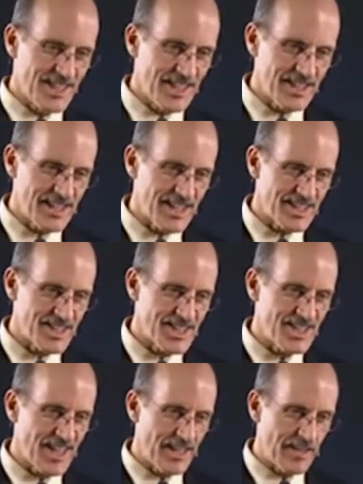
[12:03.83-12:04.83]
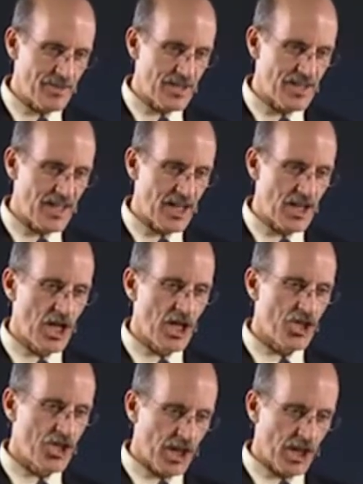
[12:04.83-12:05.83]
the unconscious state of the dead,
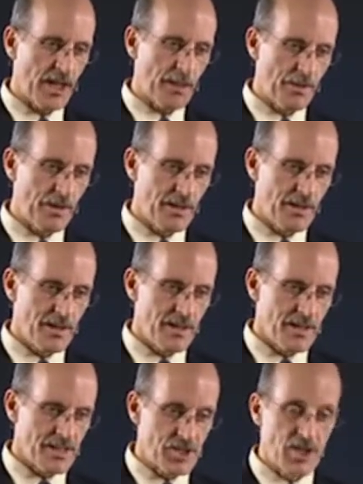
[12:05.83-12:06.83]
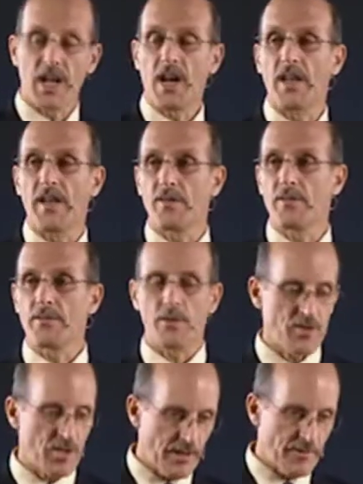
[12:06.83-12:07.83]
sleep in John eleven,
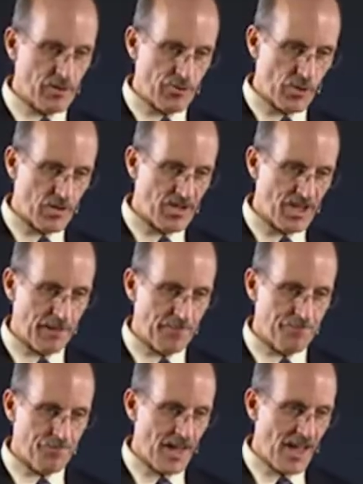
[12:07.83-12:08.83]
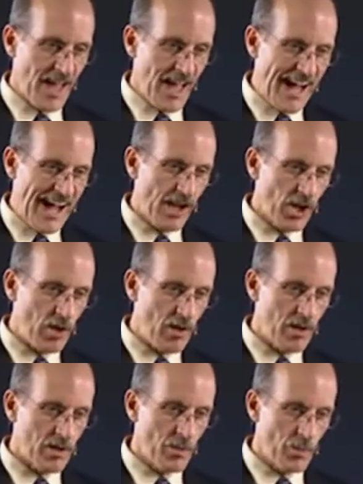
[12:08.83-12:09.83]
verse eleven to fourteen. How
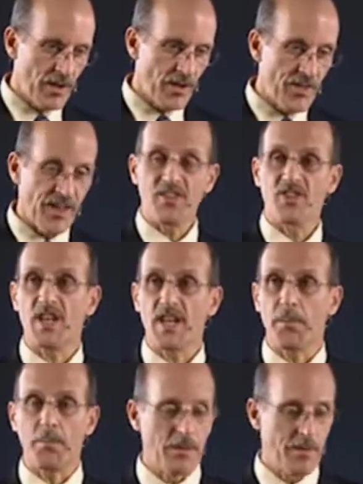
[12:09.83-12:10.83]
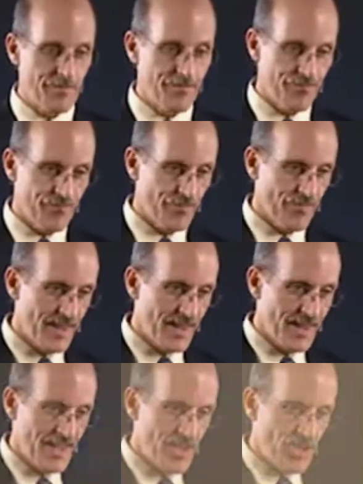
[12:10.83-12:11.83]
long will they sleep?
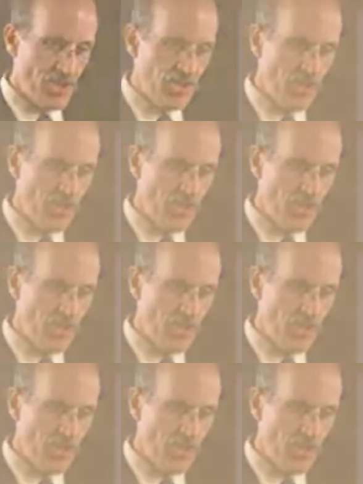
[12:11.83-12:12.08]
It says,